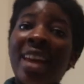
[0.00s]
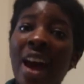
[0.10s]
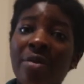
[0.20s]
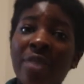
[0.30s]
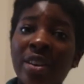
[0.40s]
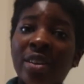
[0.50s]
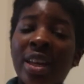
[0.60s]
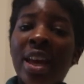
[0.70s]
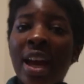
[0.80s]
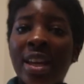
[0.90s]
they have
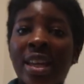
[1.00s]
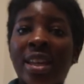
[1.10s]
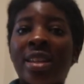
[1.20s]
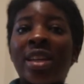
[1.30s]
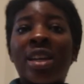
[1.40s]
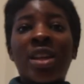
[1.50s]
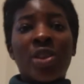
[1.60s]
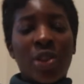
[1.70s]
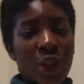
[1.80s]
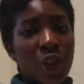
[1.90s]
finally ended
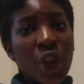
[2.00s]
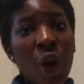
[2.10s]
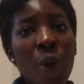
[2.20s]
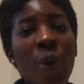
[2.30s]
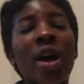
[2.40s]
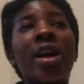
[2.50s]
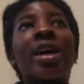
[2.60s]
the show